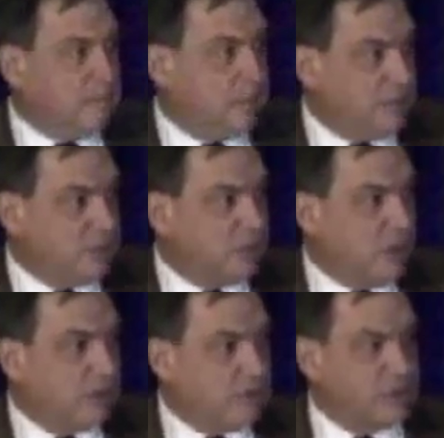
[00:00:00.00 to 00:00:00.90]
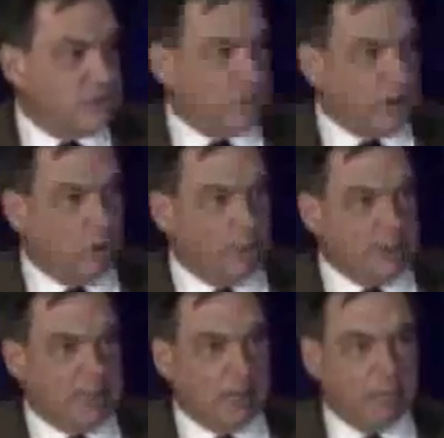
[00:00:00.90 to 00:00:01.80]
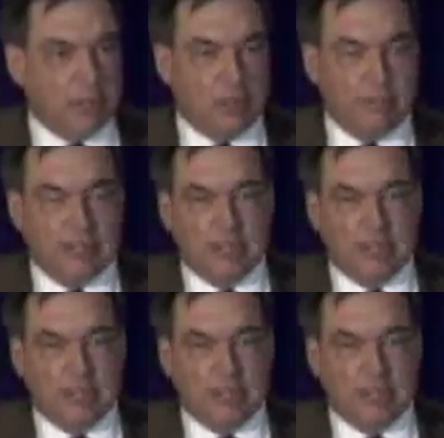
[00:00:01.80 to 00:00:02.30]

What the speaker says: bills in Congress to try to open that up a little bit,